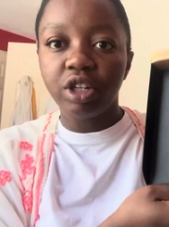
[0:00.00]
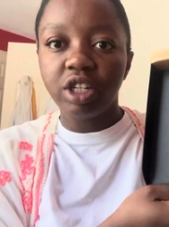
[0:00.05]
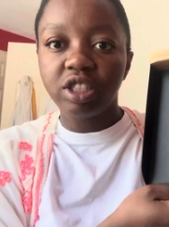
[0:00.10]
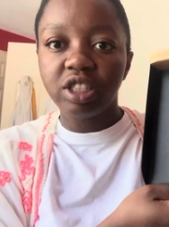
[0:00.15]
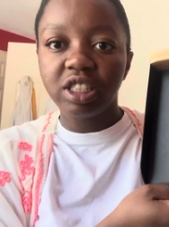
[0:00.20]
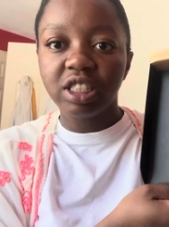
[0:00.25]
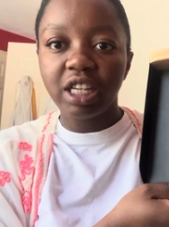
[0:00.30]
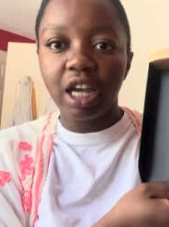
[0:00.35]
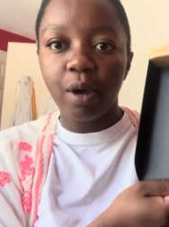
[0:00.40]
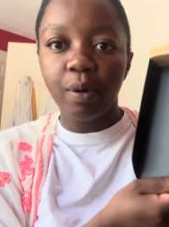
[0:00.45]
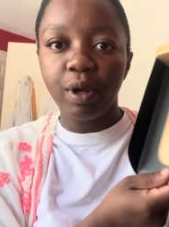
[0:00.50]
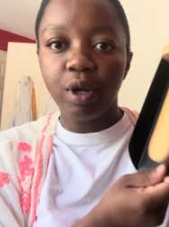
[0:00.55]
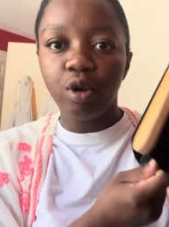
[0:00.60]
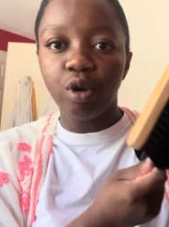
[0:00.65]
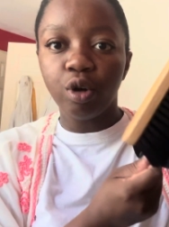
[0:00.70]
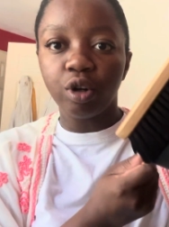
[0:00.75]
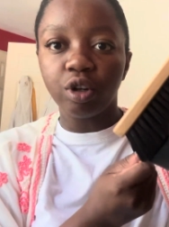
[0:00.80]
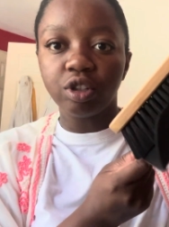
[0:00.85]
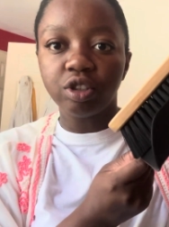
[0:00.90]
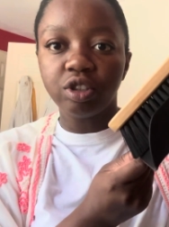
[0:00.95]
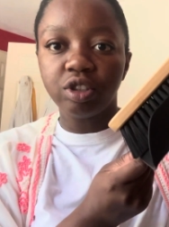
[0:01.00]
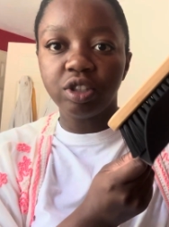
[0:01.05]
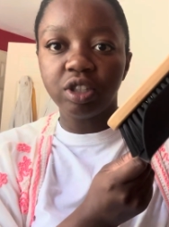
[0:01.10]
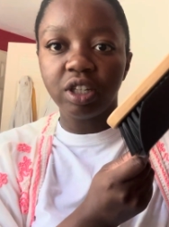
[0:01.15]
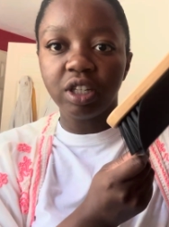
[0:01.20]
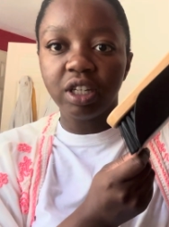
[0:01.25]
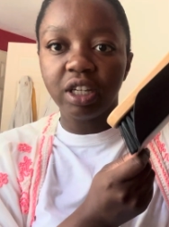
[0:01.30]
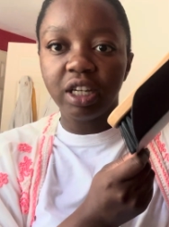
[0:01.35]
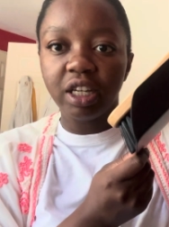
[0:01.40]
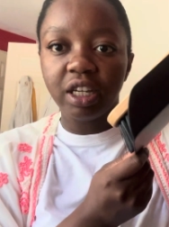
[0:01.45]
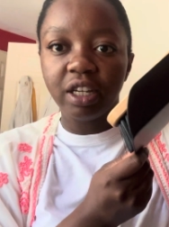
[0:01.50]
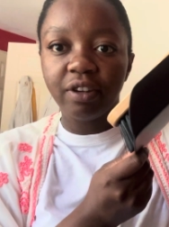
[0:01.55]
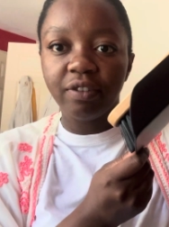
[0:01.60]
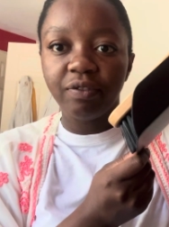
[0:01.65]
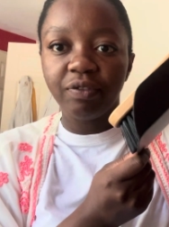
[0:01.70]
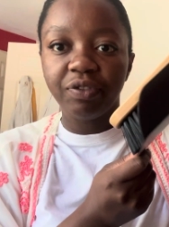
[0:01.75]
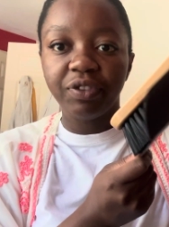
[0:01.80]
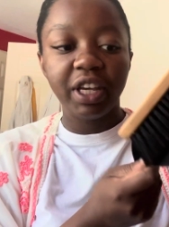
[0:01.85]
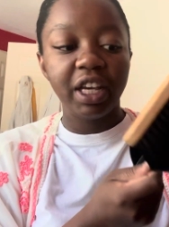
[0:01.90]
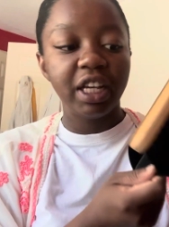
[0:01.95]
This is how it looks.
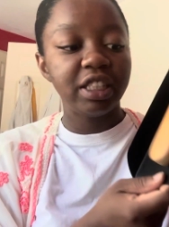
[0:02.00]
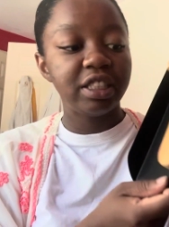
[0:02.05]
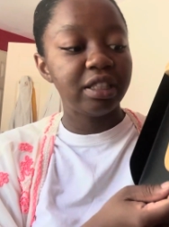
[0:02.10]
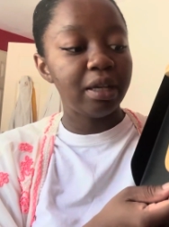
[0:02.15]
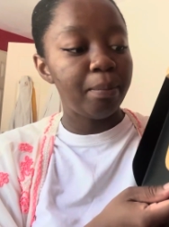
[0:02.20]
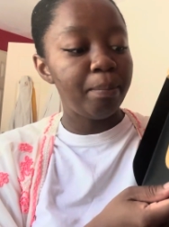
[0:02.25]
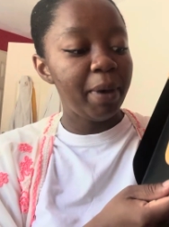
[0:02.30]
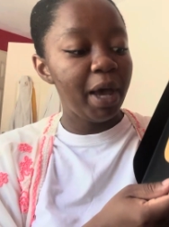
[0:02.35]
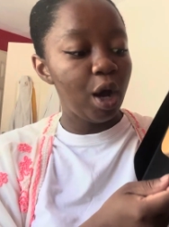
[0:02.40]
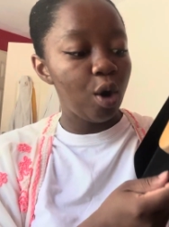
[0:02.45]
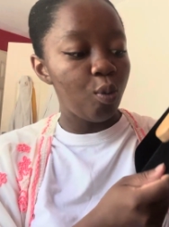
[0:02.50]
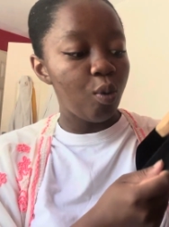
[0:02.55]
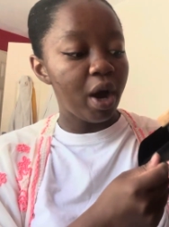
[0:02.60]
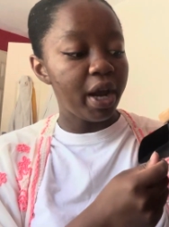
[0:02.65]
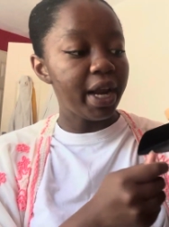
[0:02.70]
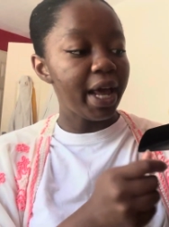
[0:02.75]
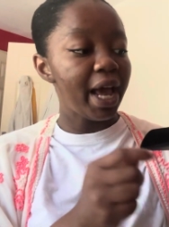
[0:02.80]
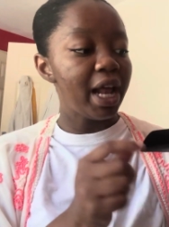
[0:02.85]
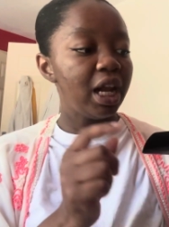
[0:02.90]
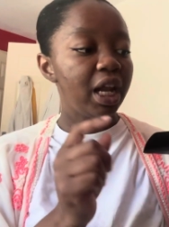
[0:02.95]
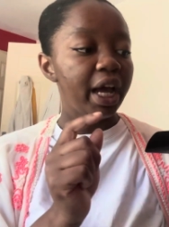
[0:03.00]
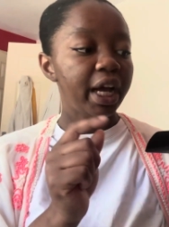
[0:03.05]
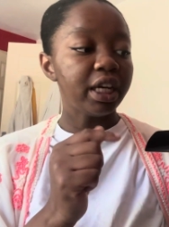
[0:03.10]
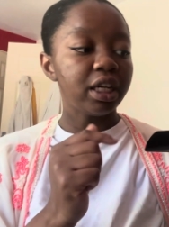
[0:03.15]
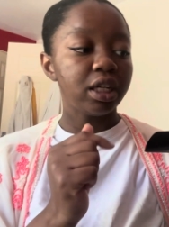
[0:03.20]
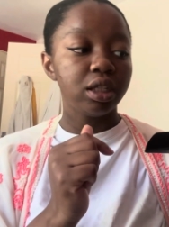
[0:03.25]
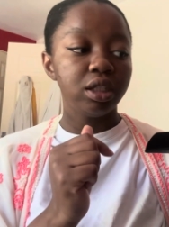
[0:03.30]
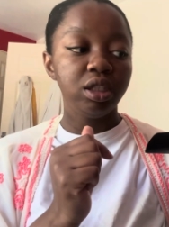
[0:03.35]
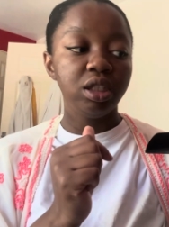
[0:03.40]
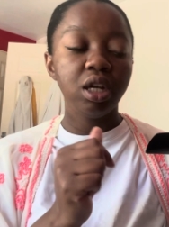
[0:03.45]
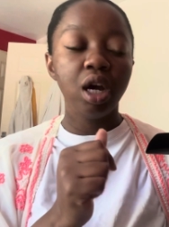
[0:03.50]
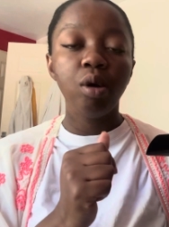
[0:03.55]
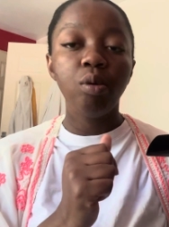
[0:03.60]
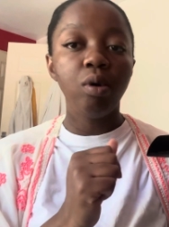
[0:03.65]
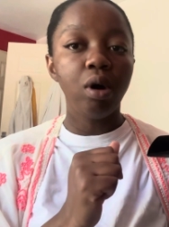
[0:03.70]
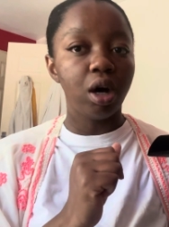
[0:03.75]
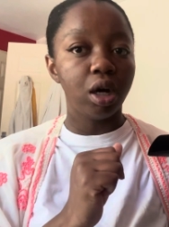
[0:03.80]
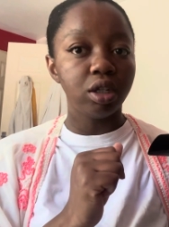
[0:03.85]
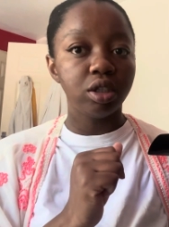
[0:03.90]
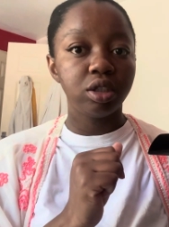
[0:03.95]
It's a metal one. And like, you know
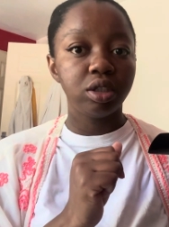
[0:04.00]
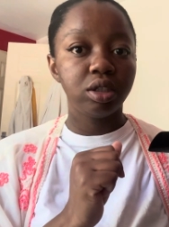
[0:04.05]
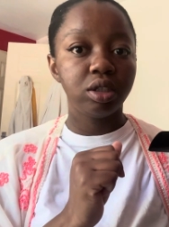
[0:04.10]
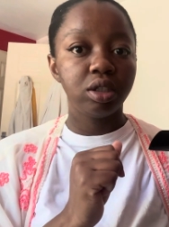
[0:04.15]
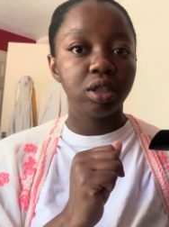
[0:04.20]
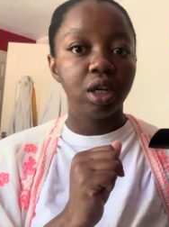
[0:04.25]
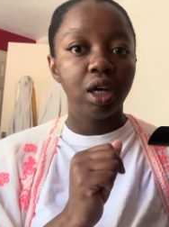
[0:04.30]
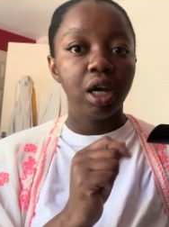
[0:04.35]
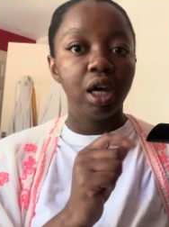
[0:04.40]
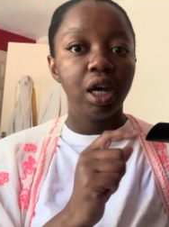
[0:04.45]
what?